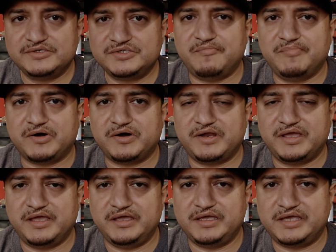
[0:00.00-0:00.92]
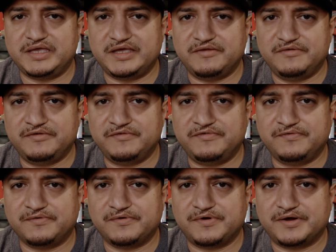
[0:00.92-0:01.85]
I bought a kit
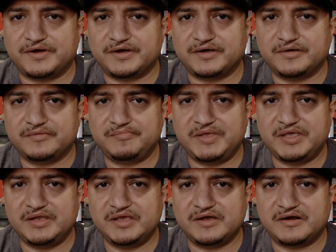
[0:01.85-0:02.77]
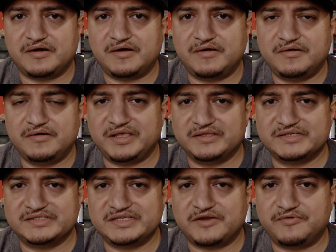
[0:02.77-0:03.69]
for PDR,
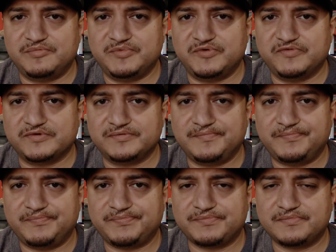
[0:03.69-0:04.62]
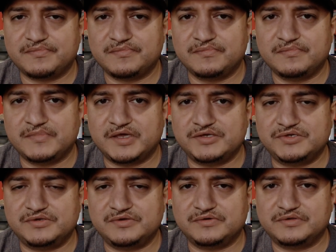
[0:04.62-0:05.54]
paintless dent removal.
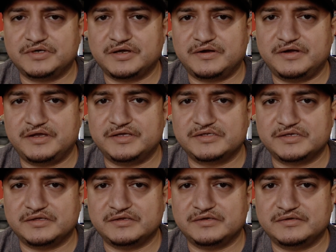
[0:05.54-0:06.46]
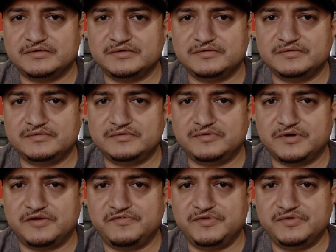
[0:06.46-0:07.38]
As you know, the car has
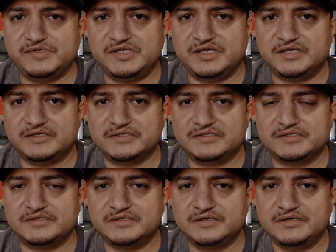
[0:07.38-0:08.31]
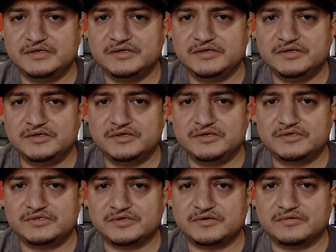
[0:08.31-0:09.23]
quite a few dings.
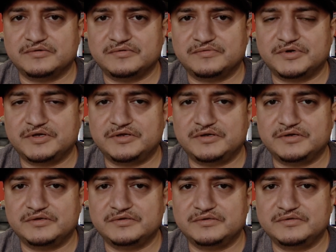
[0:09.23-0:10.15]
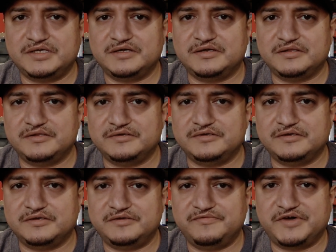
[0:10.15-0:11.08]
So we're gonna take a
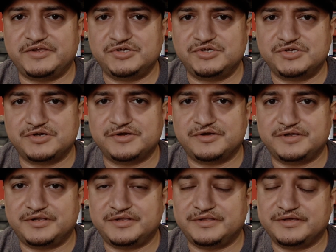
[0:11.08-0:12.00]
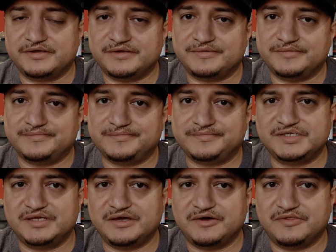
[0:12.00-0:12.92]
little adventure and
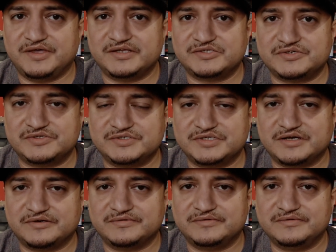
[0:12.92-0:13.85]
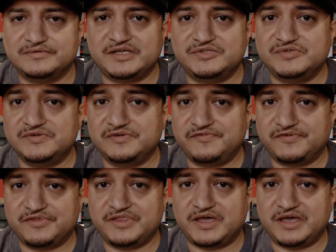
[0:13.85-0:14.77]
see how that turns out. Stay tuned
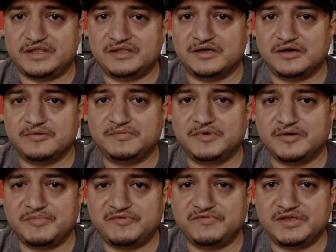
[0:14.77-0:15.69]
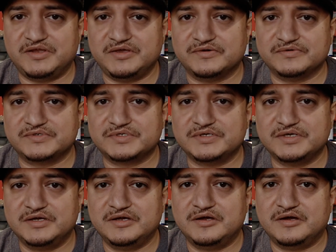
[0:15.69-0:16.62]
for that in the upcoming videos.
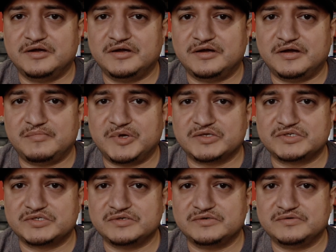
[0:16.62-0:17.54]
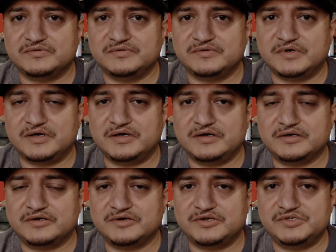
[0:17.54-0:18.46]
I'm also
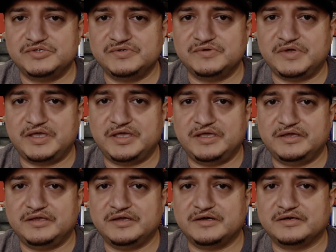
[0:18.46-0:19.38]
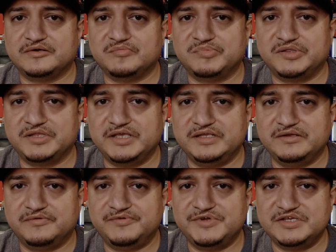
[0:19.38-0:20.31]
gonna do a complete
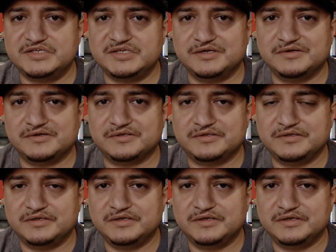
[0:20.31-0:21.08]
reseal